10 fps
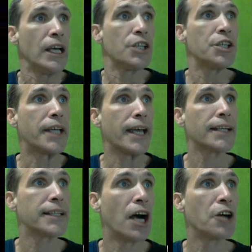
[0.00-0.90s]
You get
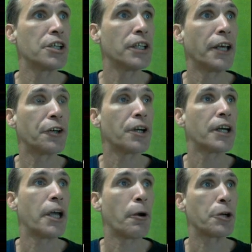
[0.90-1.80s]
a calculator, a
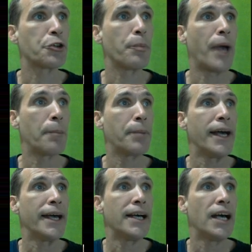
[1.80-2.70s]
character map,
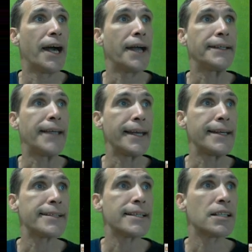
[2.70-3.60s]
Gedit uh,
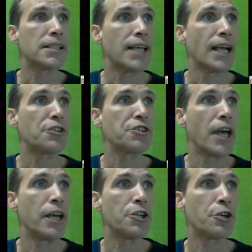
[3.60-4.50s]
gedit text
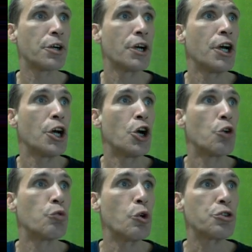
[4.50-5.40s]
editor,
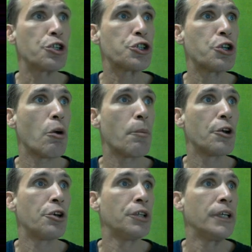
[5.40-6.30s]
root
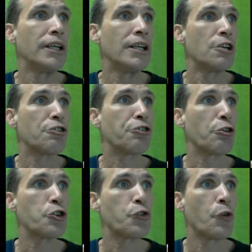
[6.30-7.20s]
terminal,
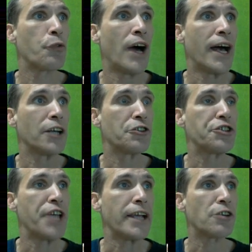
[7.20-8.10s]
search for files,
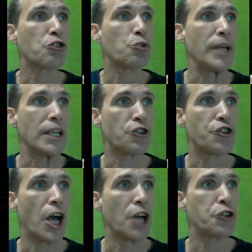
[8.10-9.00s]
take
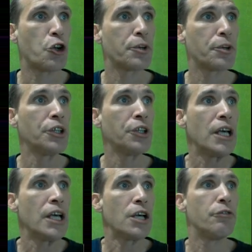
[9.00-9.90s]
screenshot, terminal,
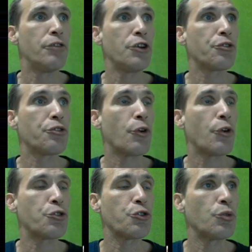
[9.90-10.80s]

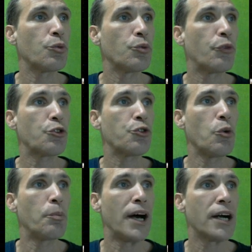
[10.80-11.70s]
virtu
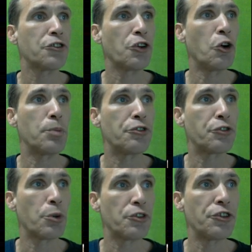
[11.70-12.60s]
virtual box open
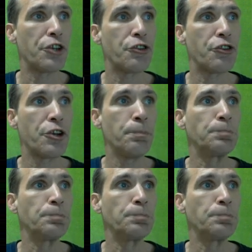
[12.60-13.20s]
source edition,